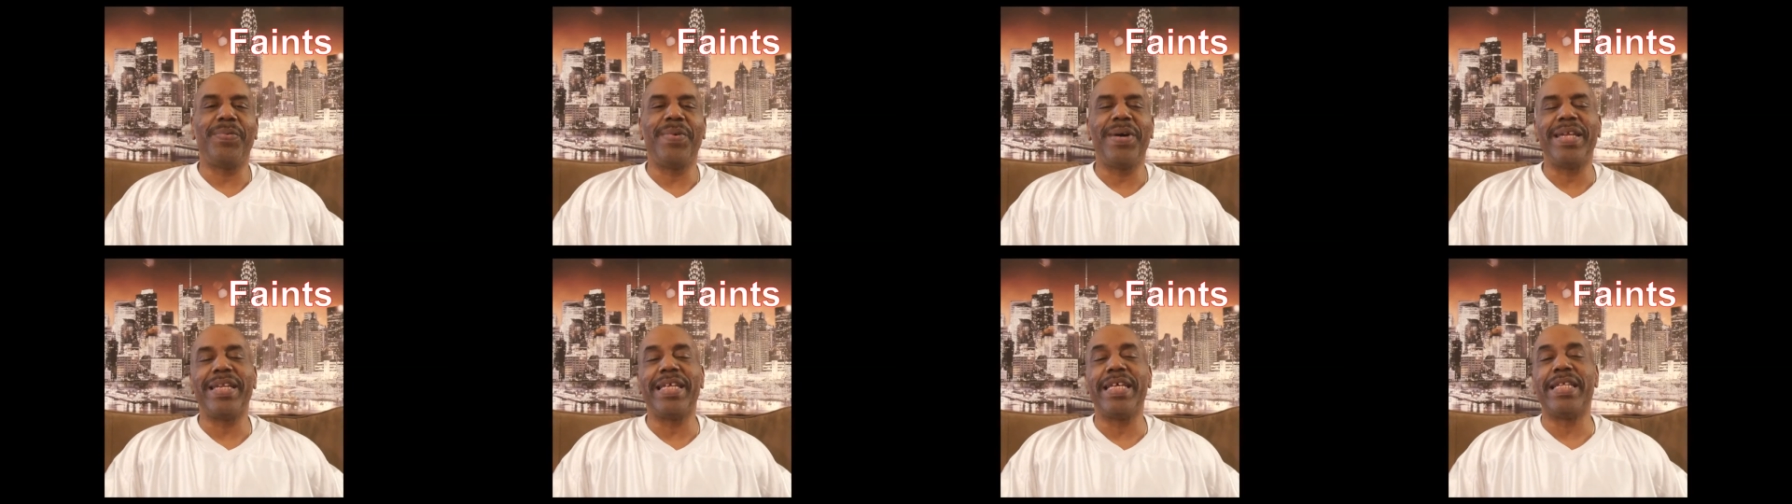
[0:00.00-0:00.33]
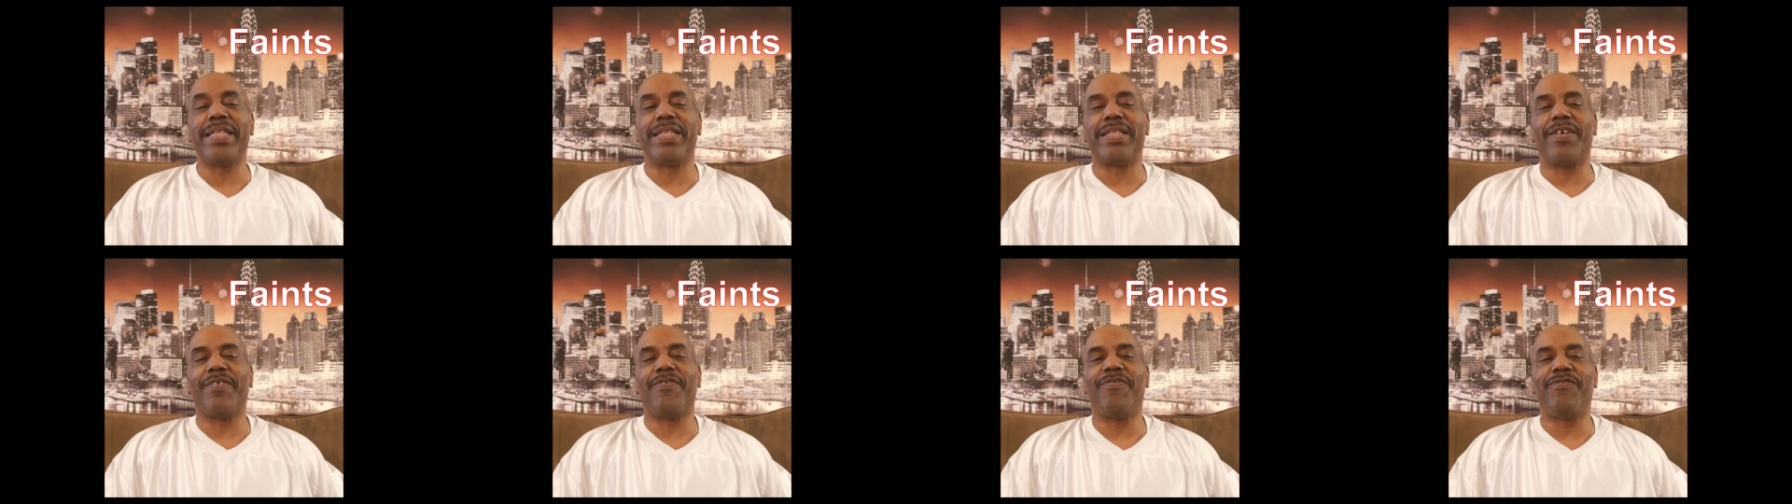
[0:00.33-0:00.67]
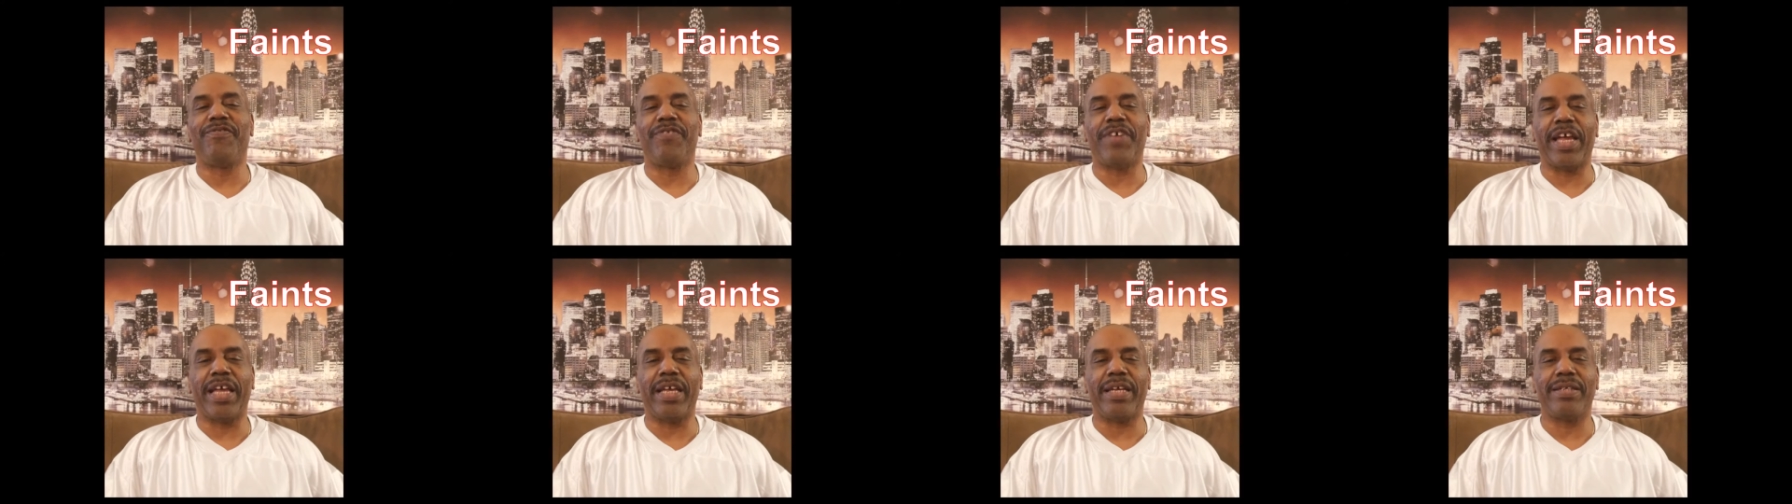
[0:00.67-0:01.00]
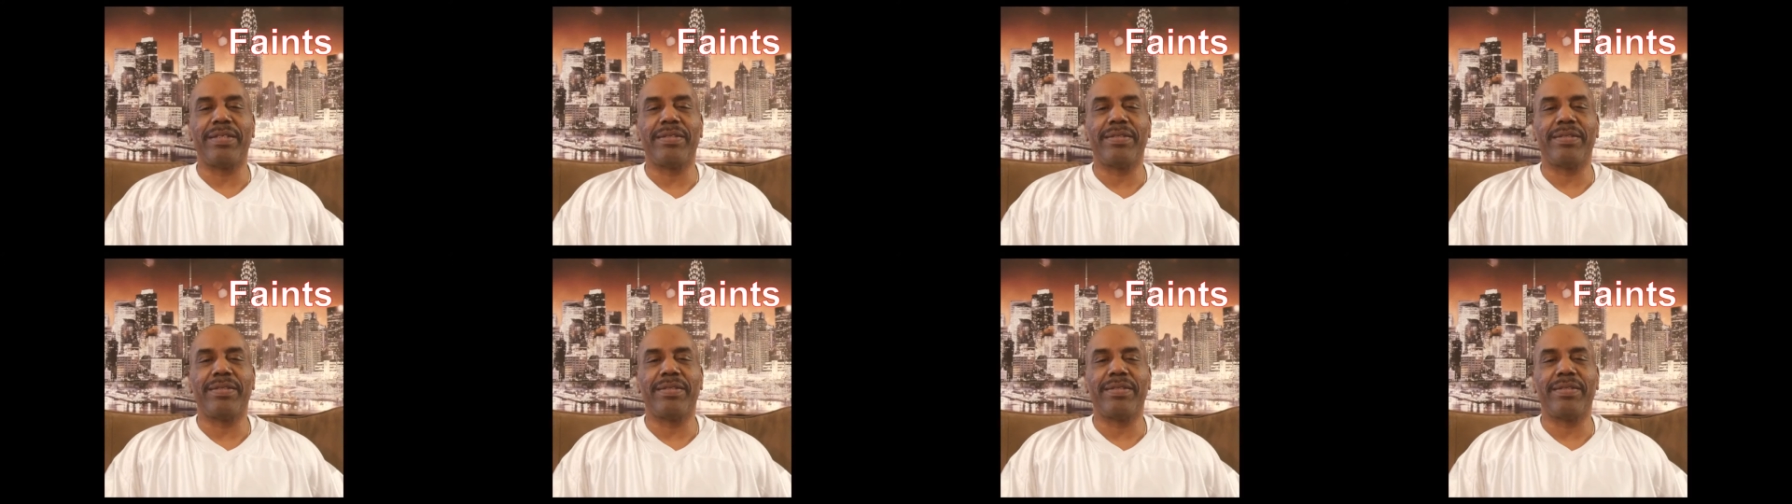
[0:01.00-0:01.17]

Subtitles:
what is a feint?